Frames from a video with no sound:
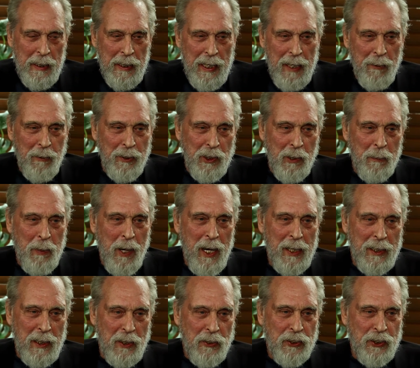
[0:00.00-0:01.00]
And when your
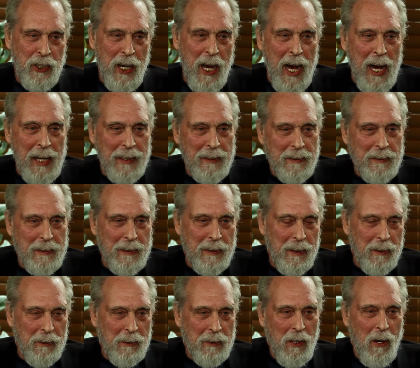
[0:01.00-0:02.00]
body's shot, and you're